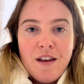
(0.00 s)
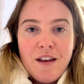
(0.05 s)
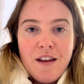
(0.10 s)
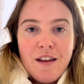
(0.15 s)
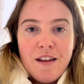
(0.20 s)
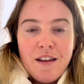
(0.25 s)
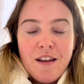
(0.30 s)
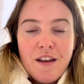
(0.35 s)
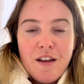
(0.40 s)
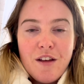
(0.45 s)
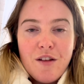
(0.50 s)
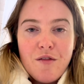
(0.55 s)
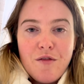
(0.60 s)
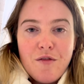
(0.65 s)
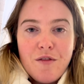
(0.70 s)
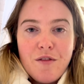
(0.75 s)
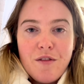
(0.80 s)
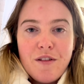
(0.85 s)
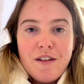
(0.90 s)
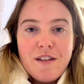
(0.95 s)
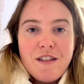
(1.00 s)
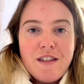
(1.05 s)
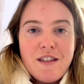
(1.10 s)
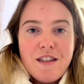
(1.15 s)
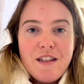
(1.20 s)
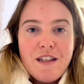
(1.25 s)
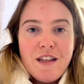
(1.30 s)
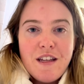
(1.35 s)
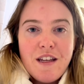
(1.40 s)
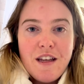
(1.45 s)
And they can fully
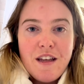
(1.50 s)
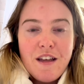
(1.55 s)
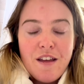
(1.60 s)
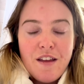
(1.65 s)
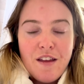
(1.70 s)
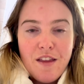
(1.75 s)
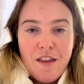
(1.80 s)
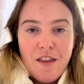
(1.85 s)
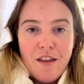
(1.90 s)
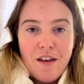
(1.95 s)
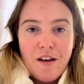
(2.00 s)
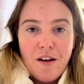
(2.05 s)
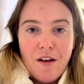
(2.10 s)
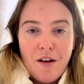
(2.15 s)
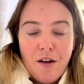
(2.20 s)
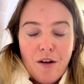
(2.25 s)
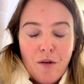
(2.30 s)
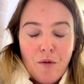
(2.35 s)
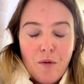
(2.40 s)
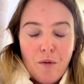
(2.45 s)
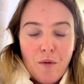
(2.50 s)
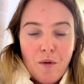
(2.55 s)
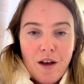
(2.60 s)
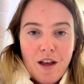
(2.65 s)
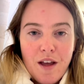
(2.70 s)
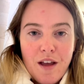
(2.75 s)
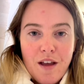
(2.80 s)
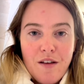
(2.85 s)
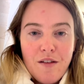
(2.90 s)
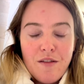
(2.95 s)
see their
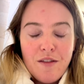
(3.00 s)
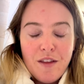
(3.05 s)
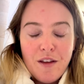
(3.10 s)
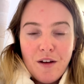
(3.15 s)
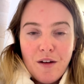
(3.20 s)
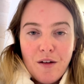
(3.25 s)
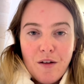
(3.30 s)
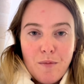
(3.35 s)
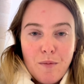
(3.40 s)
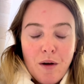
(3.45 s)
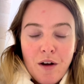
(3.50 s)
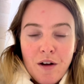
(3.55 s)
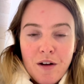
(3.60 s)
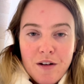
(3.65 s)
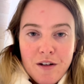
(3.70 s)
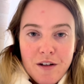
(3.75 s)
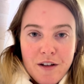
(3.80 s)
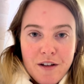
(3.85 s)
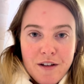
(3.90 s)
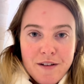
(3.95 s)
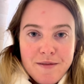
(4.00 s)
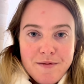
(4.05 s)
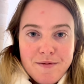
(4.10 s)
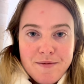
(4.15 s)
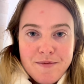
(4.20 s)
white, their partner.